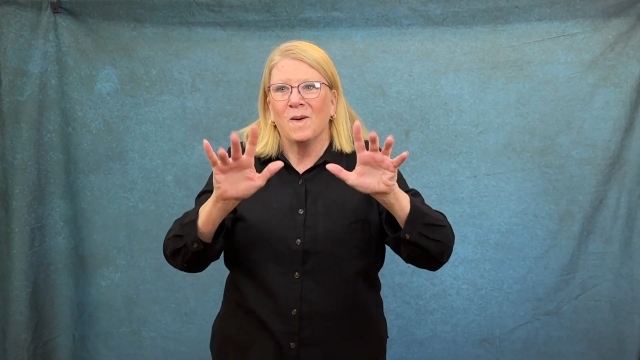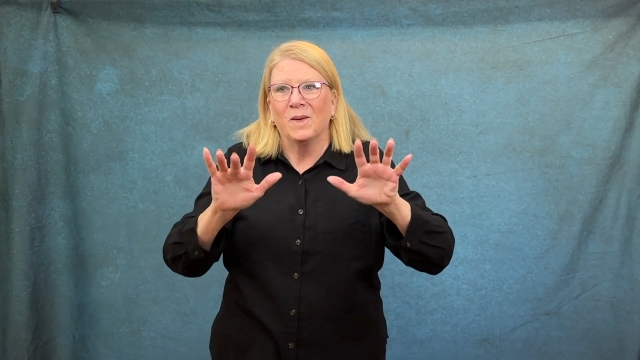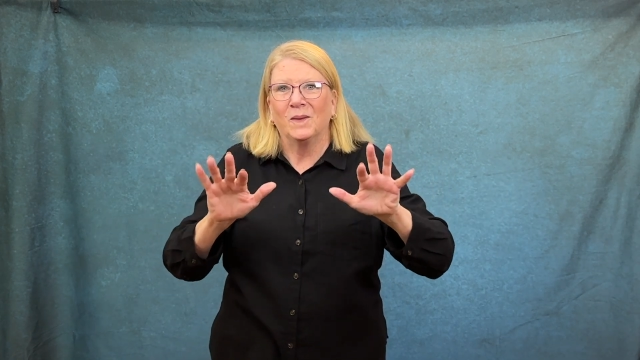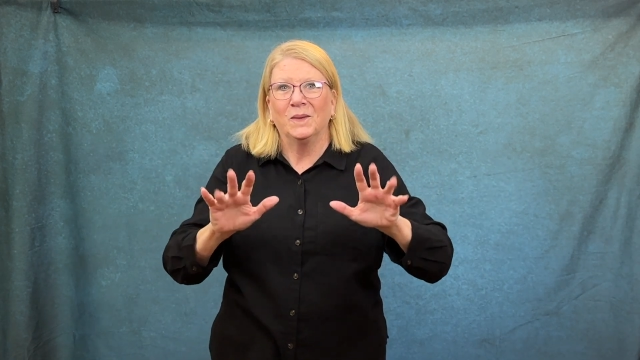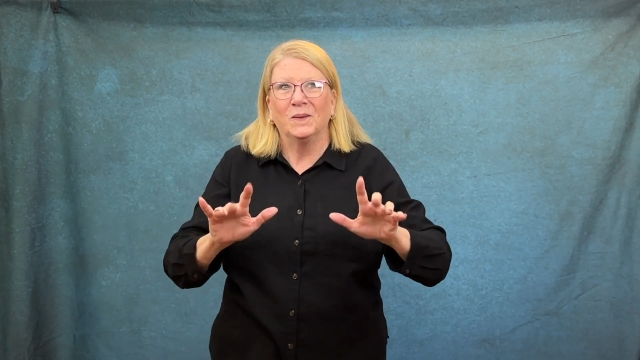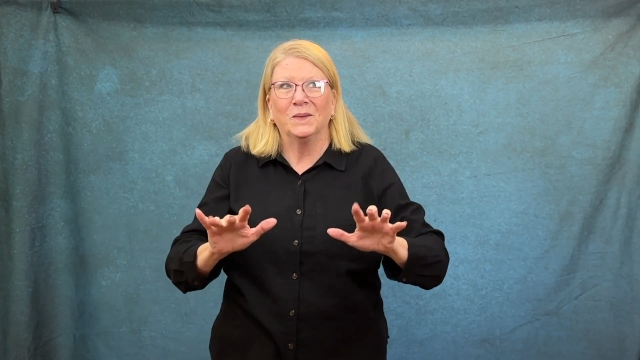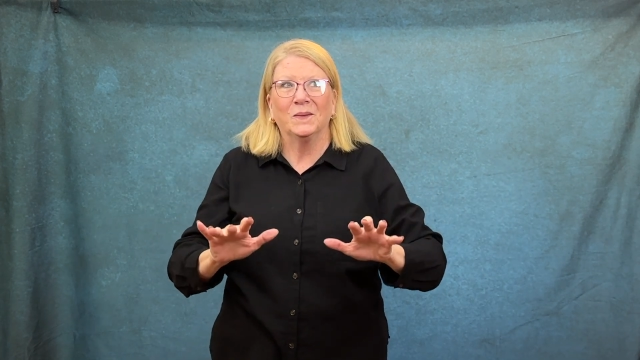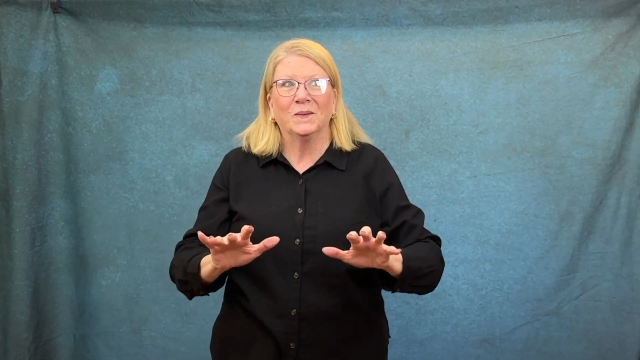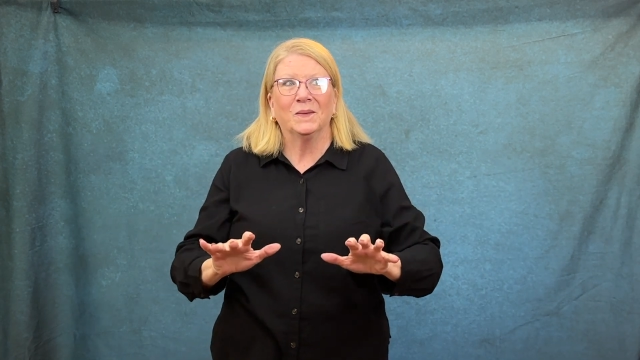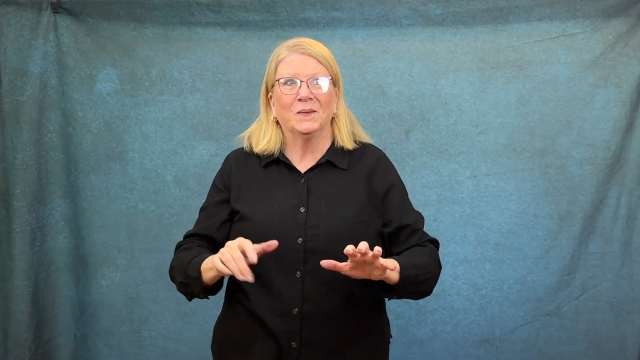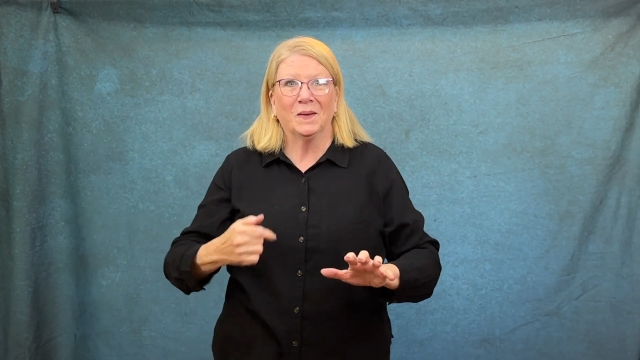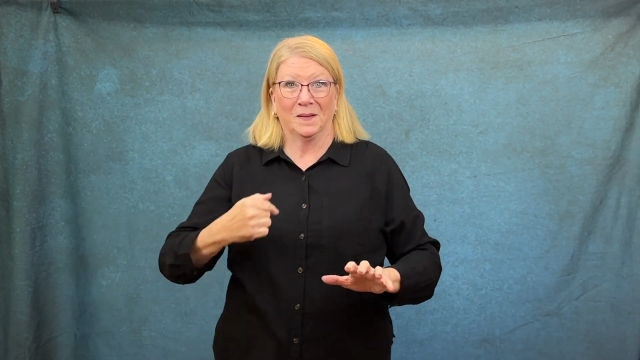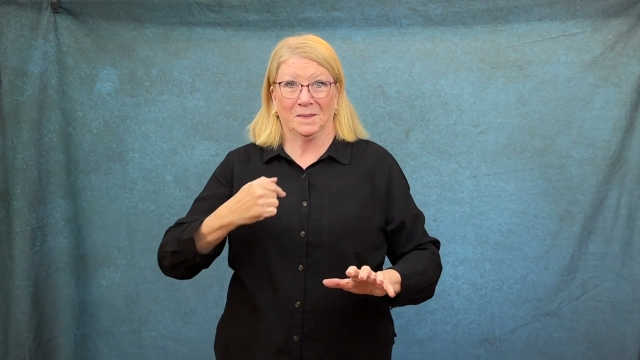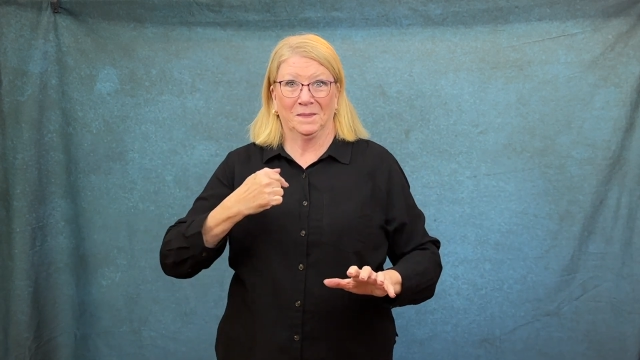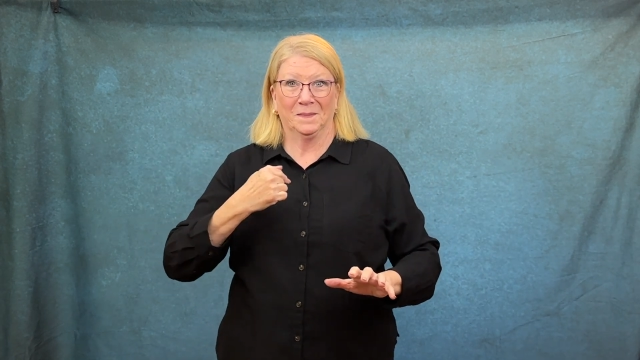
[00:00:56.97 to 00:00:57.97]
with you
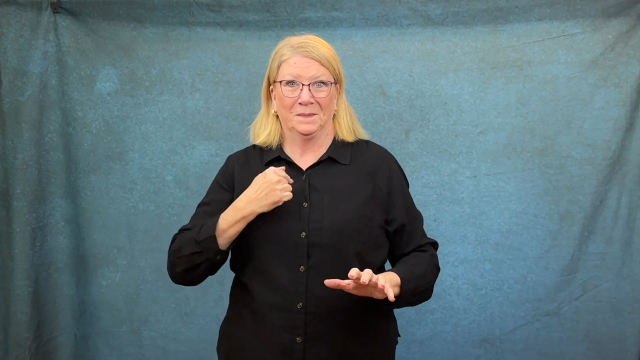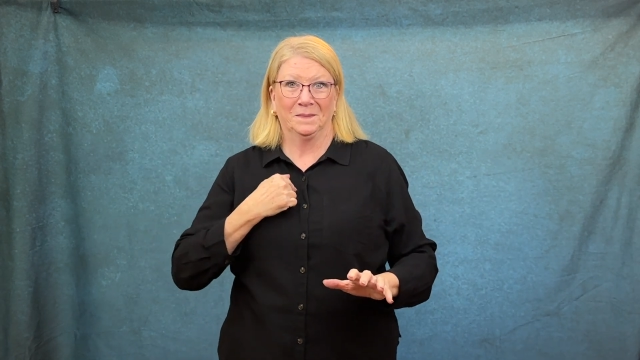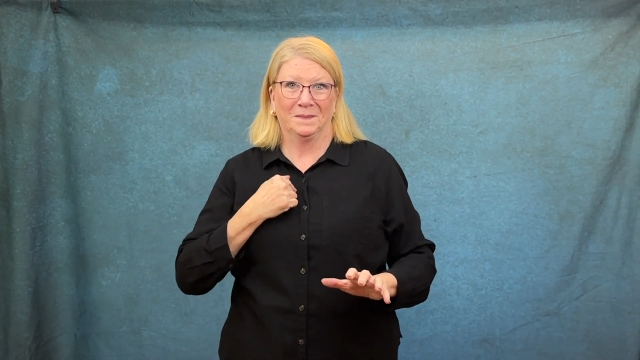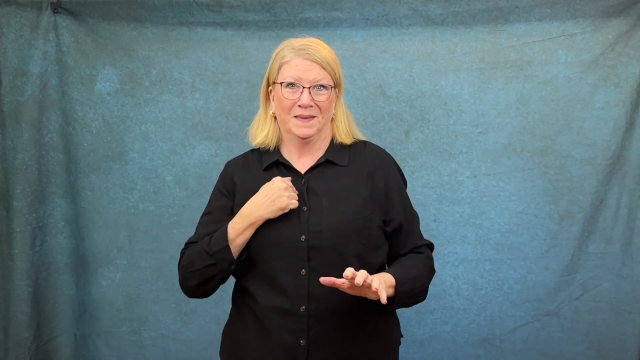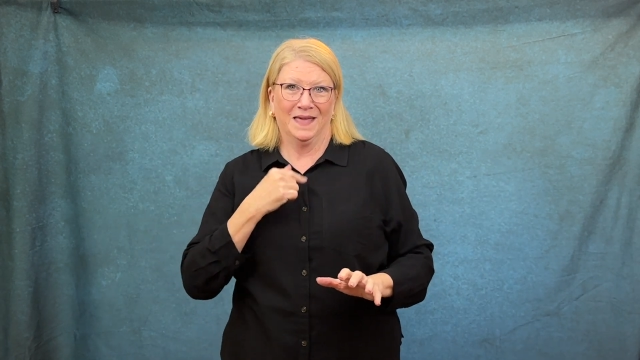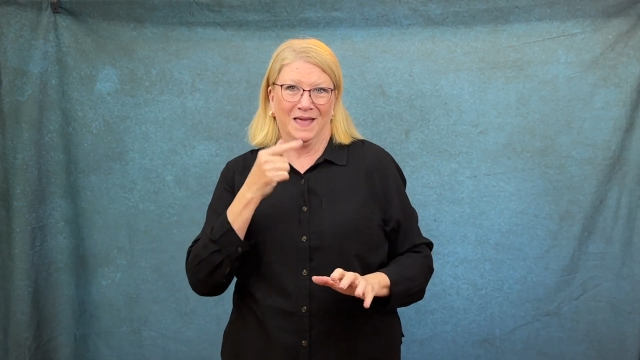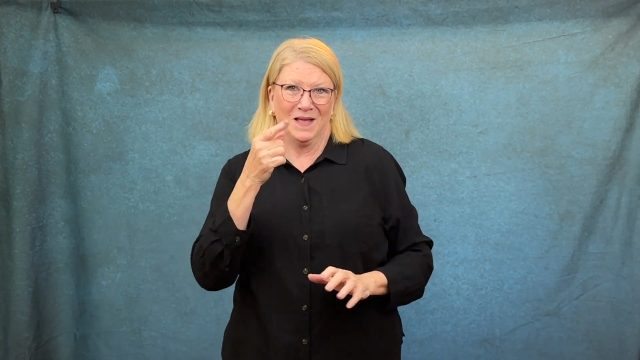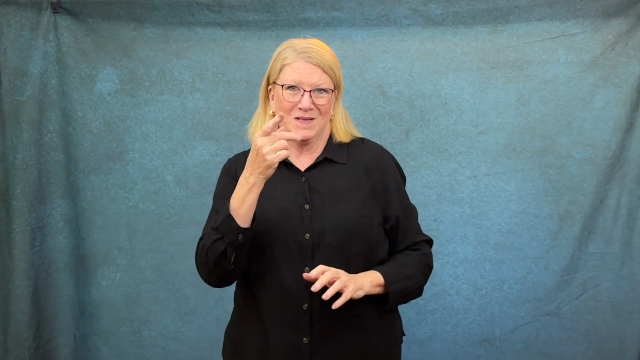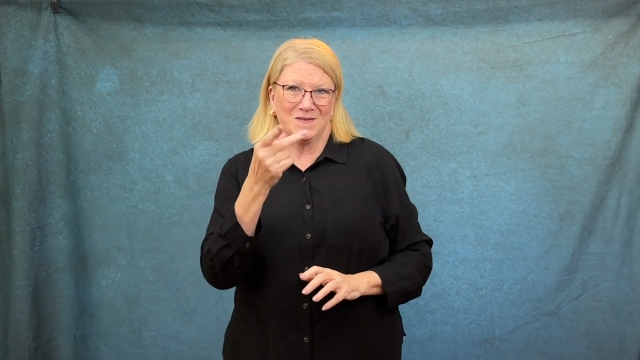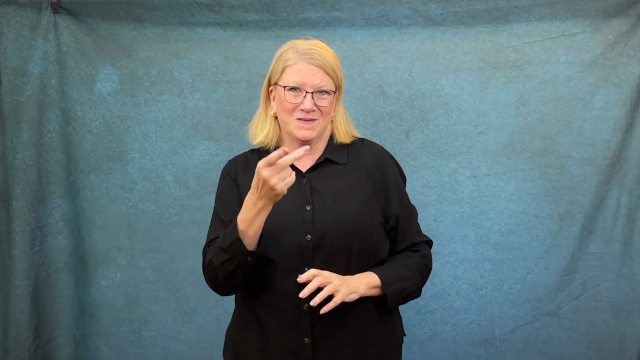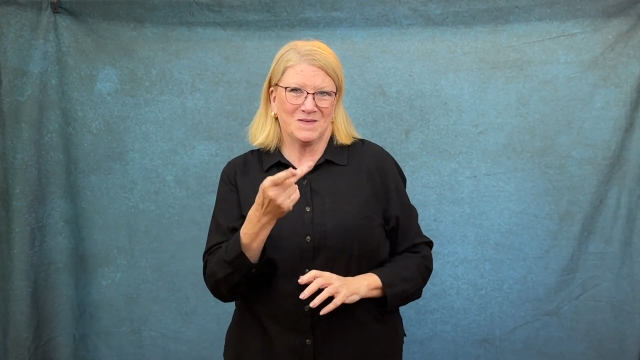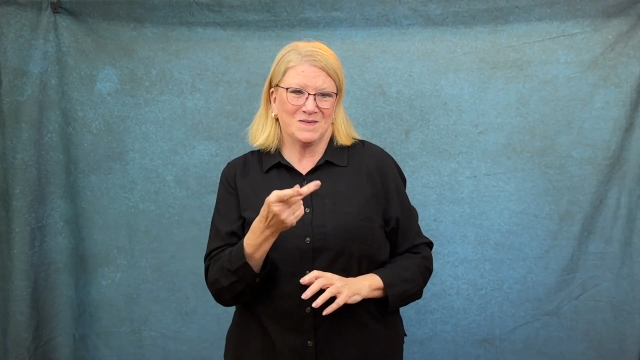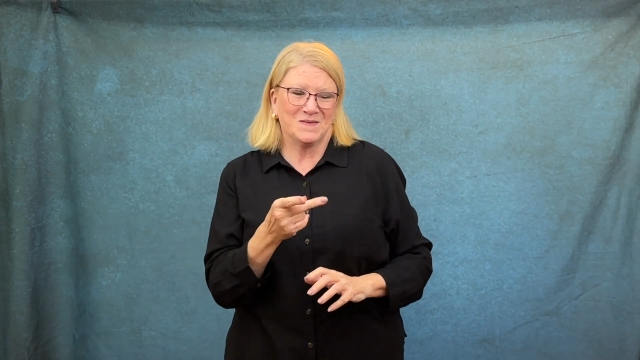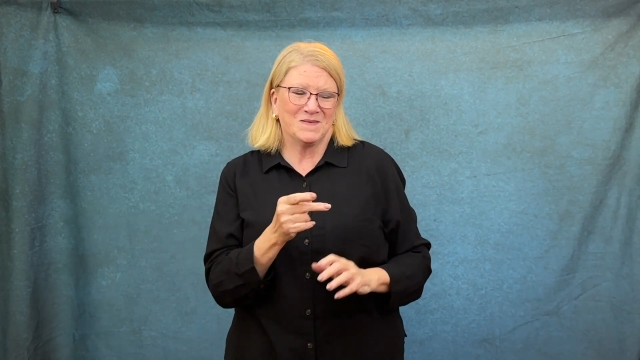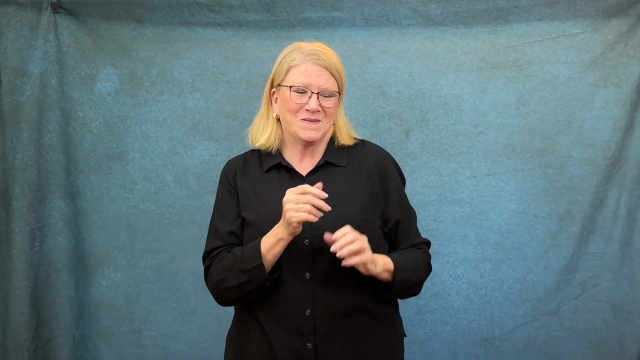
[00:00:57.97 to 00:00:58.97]
inside a
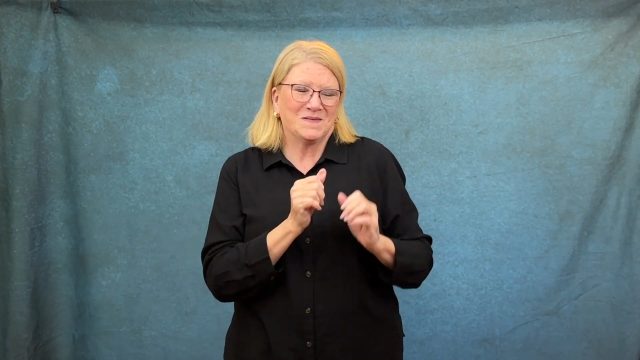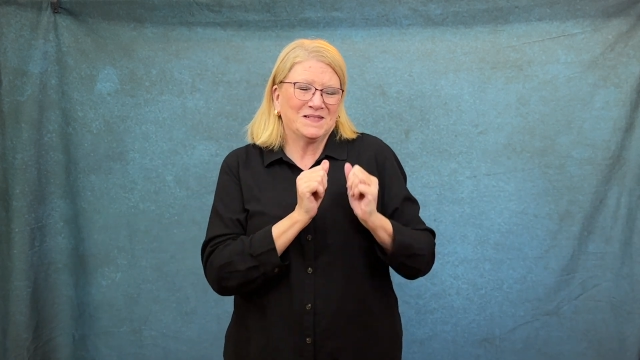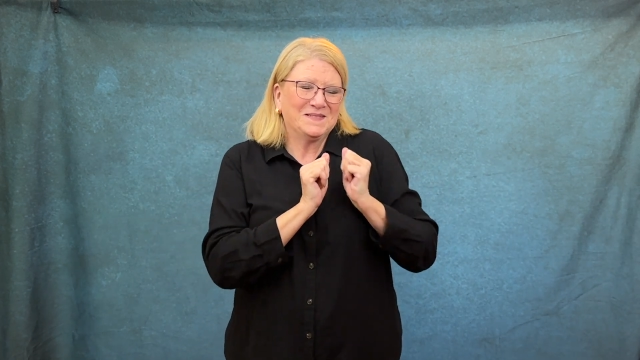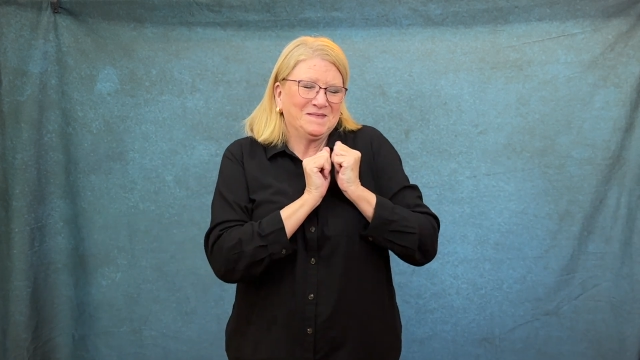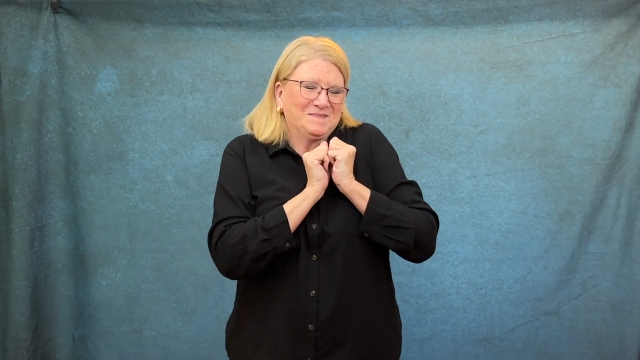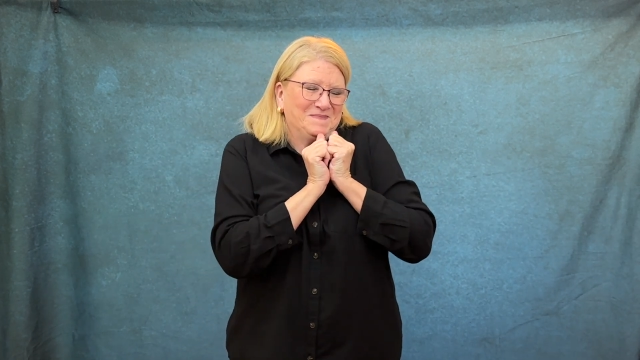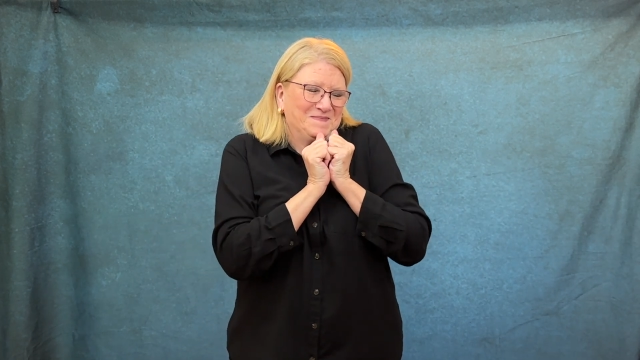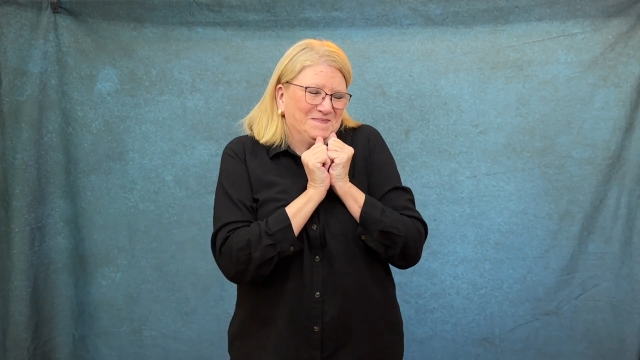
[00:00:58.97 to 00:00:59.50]
snowstorm.